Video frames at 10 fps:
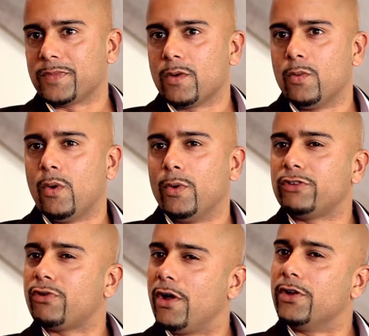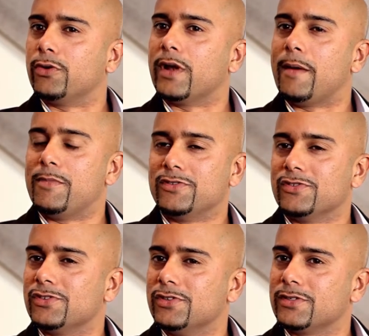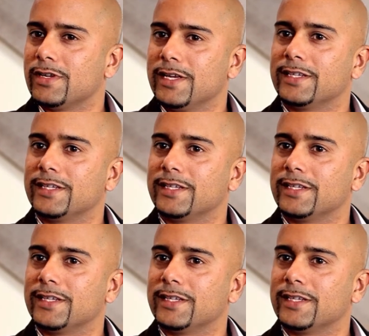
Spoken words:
What we try and do in our business is